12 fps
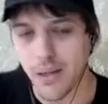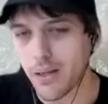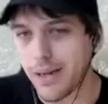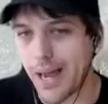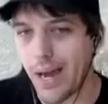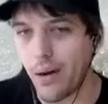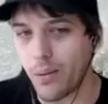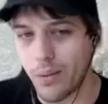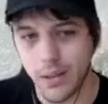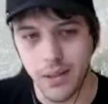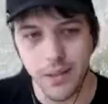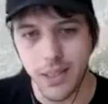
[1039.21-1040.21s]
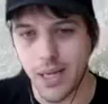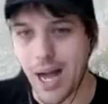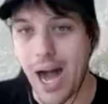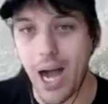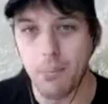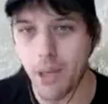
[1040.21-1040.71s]
Now,
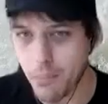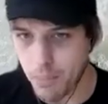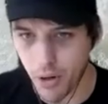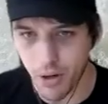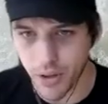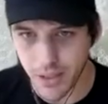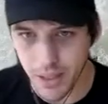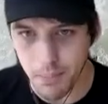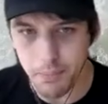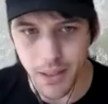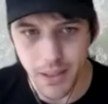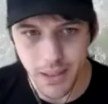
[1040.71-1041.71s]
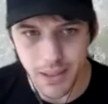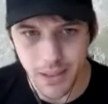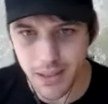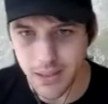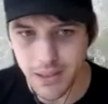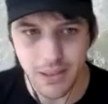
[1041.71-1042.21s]
I'm not part of the team building
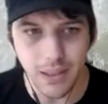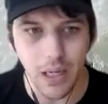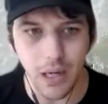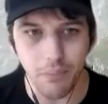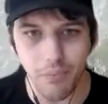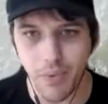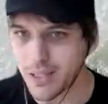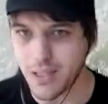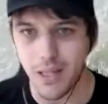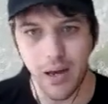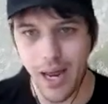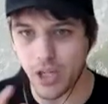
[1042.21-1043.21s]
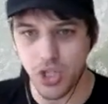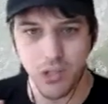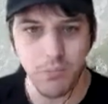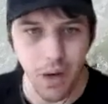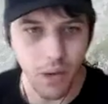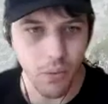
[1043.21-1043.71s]
this. That's not actually
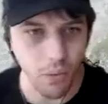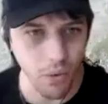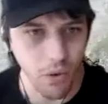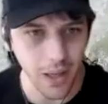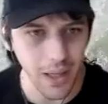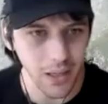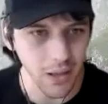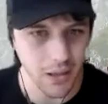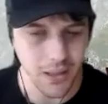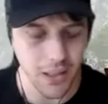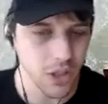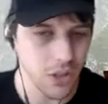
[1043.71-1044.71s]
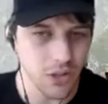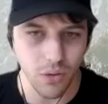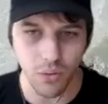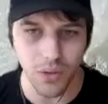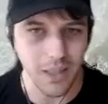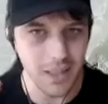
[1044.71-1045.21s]
my role at EOS Nation.
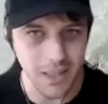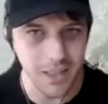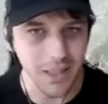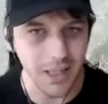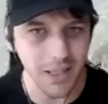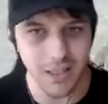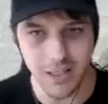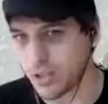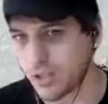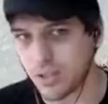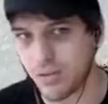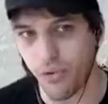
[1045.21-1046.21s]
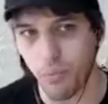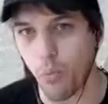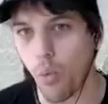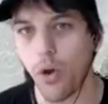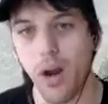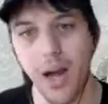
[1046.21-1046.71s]
So these details is from
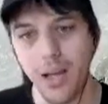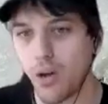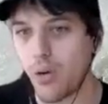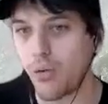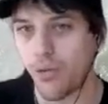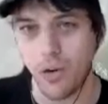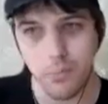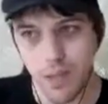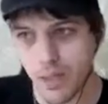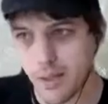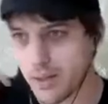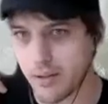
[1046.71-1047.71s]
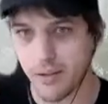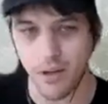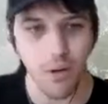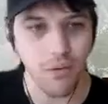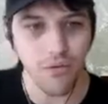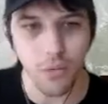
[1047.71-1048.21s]
what I know from
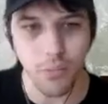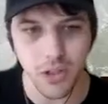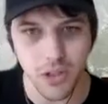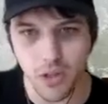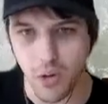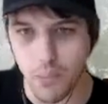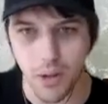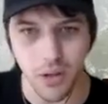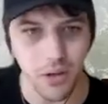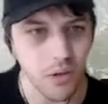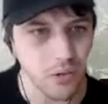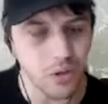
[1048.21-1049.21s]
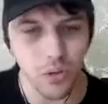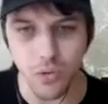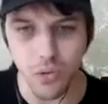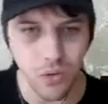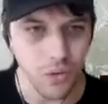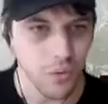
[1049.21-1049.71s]
a few months ago, a month ago,
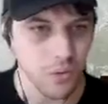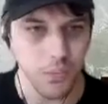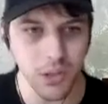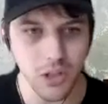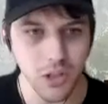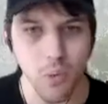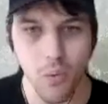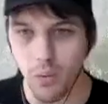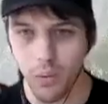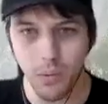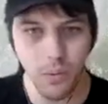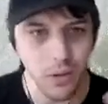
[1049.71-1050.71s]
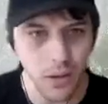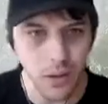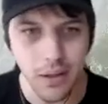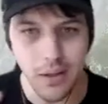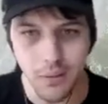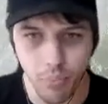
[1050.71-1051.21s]
3 months ago, while we were
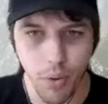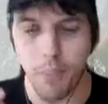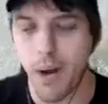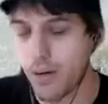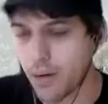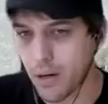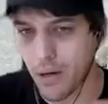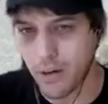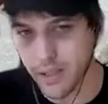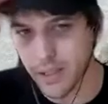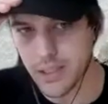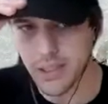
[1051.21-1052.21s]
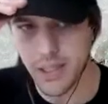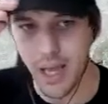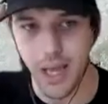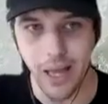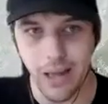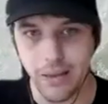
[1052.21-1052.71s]
preparing all this
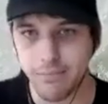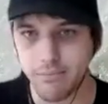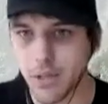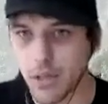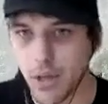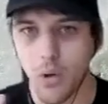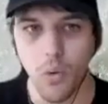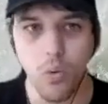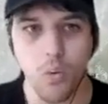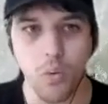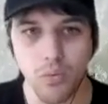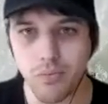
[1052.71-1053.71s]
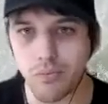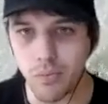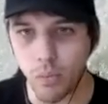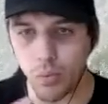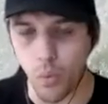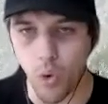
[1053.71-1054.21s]
and
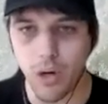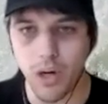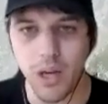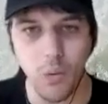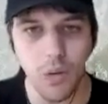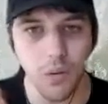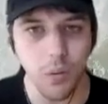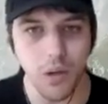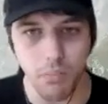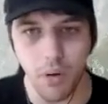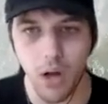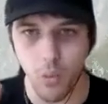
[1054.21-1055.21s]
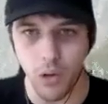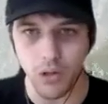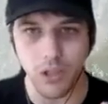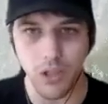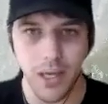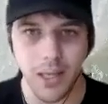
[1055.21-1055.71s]
working with Block One
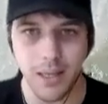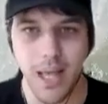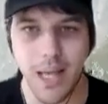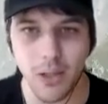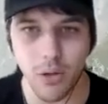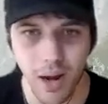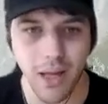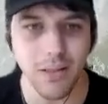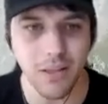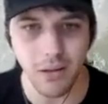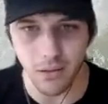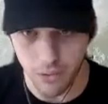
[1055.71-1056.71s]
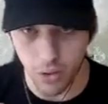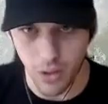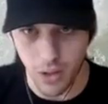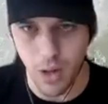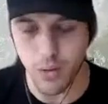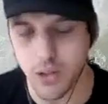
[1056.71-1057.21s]
to get that grant to
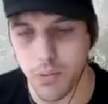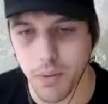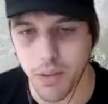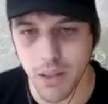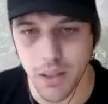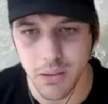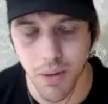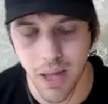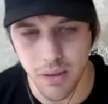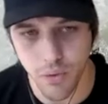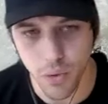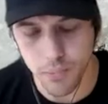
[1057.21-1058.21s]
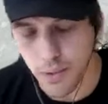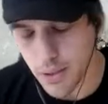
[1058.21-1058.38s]
allow us to build this platform.